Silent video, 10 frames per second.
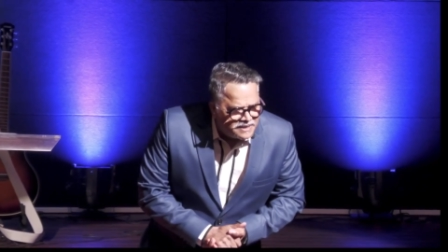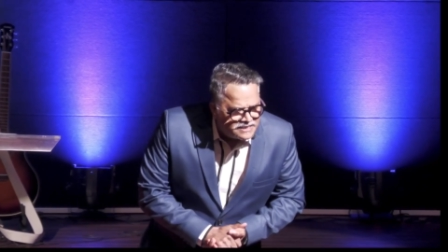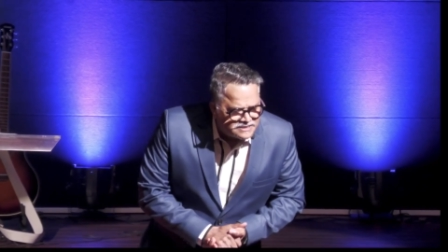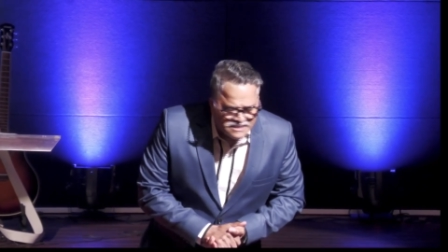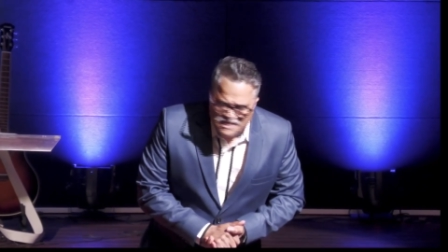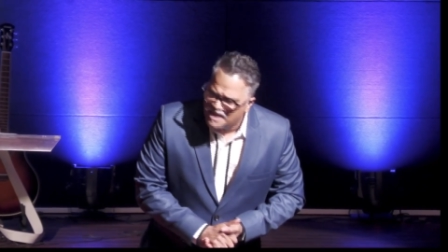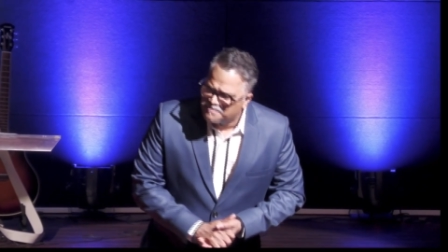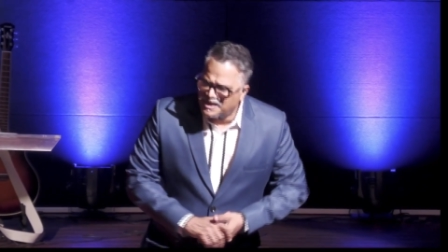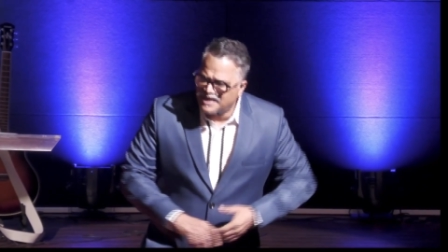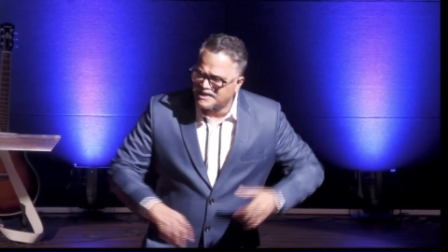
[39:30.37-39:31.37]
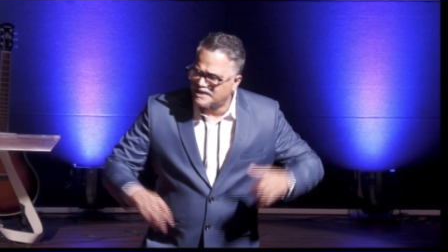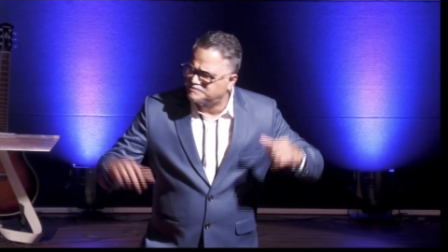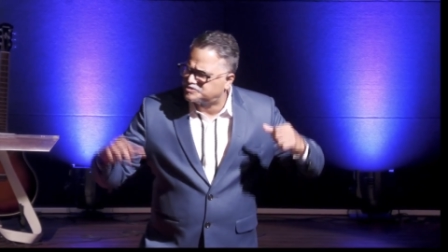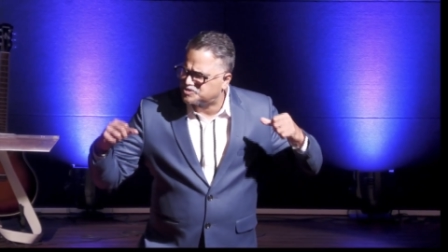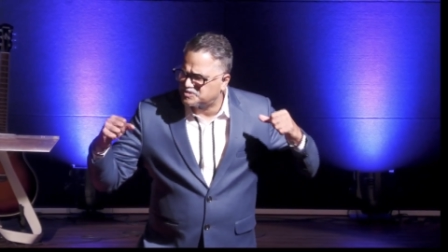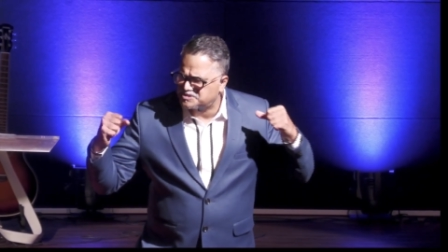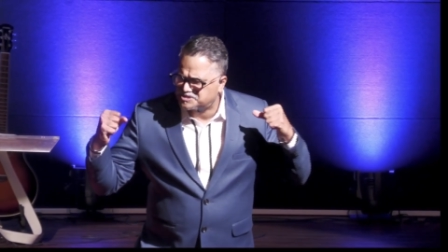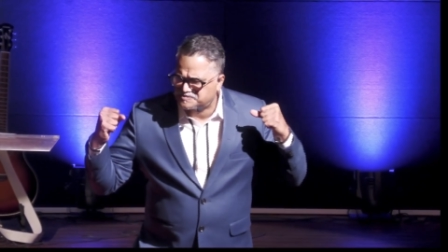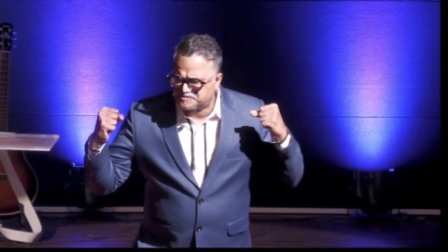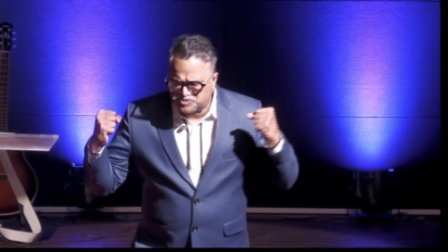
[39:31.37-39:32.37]
And he said, man, I'm
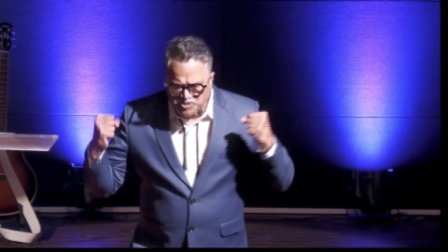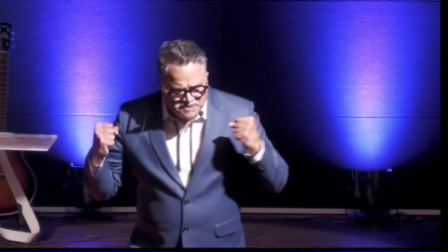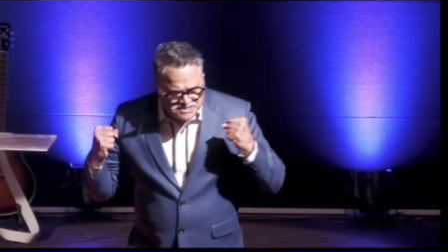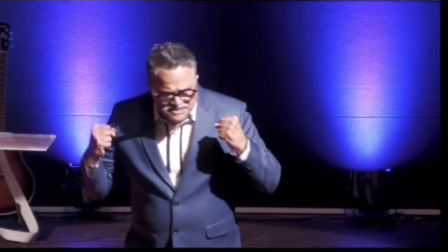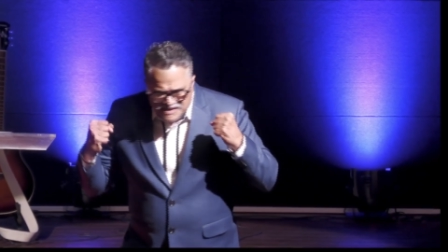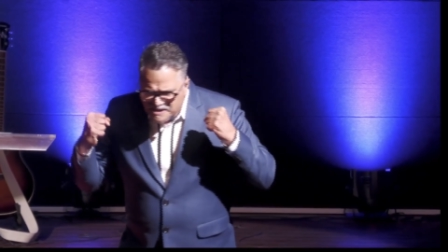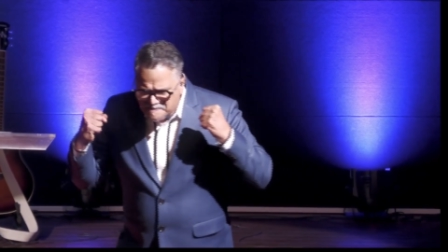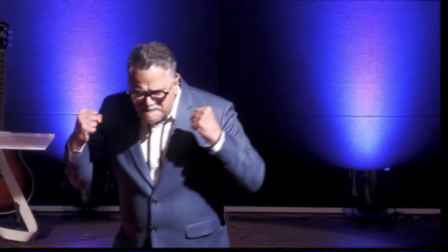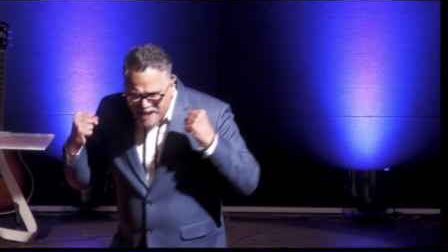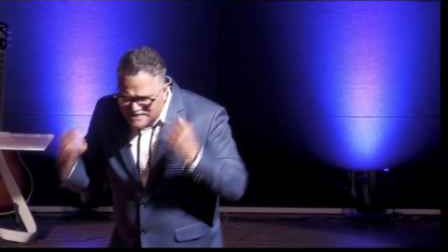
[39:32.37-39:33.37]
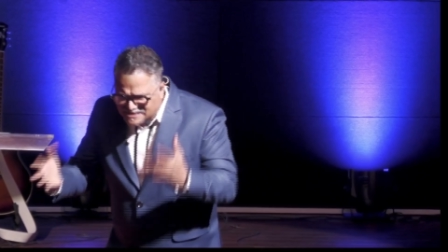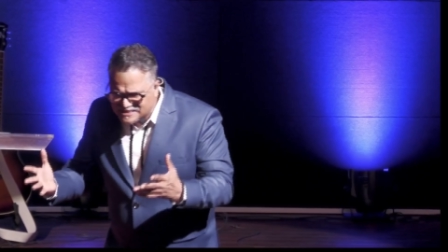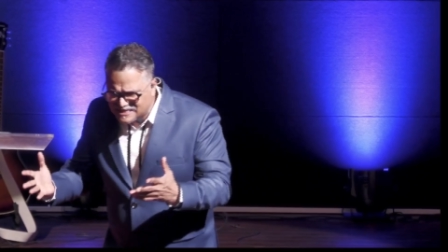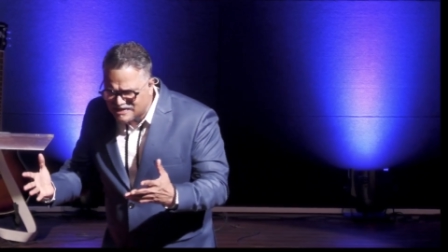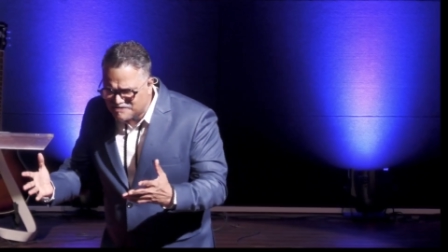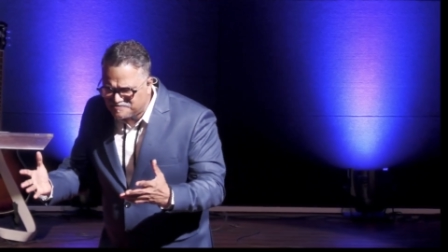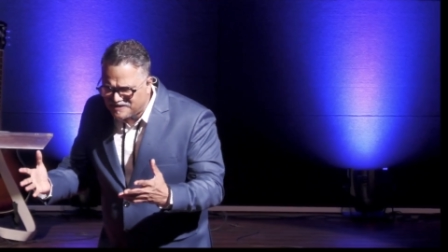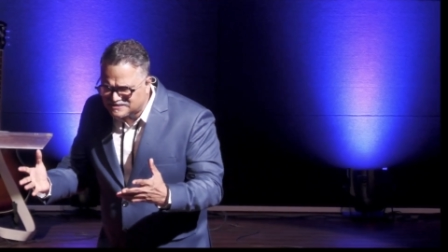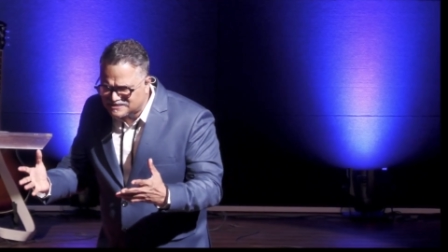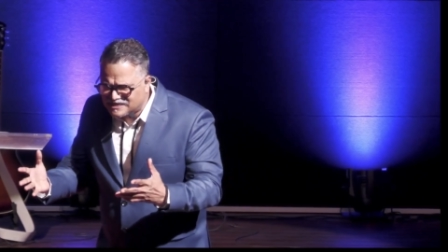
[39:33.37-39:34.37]
just so much passionately
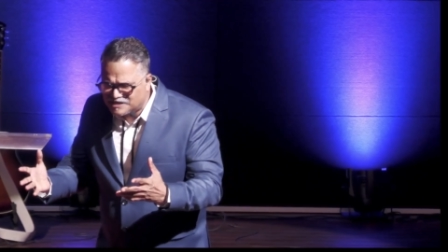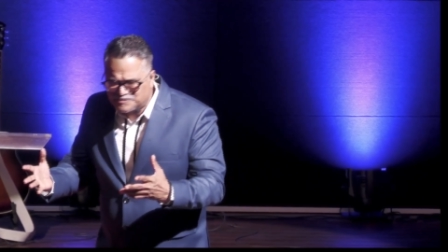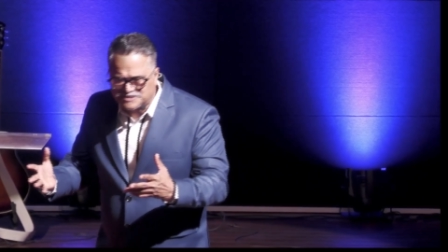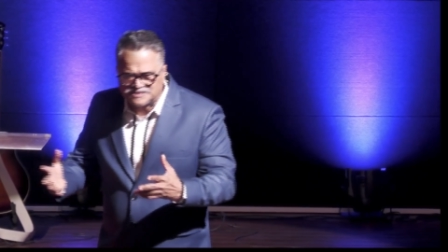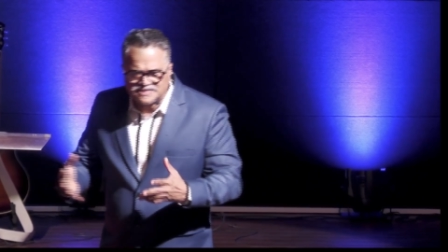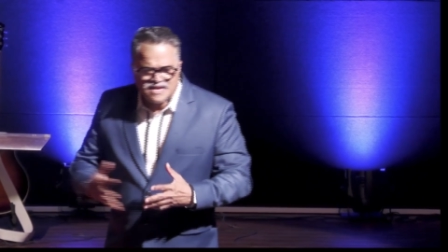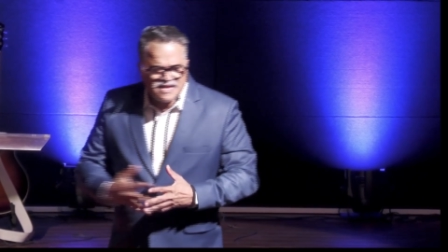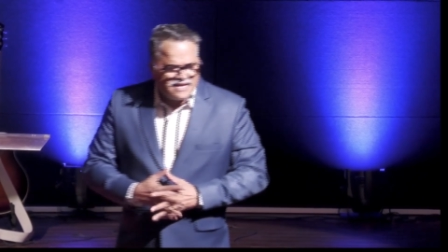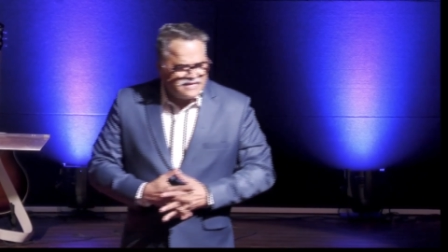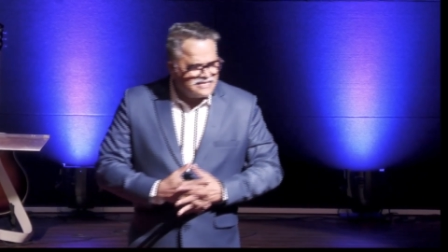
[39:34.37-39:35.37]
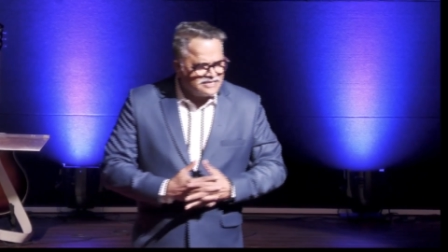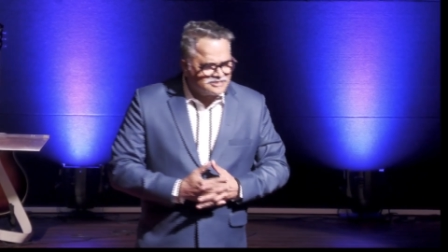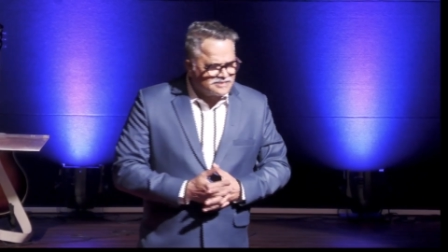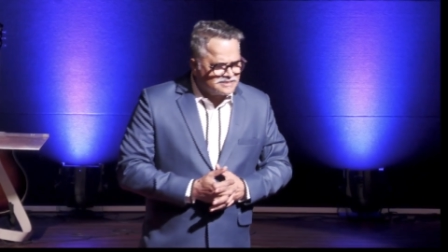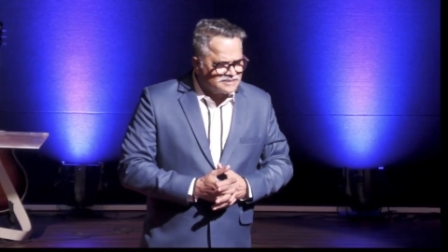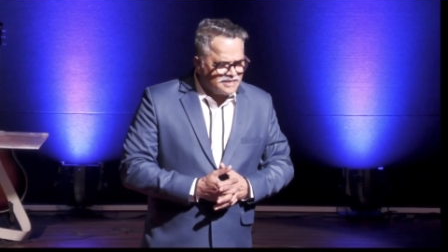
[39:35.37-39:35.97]
fascinated about this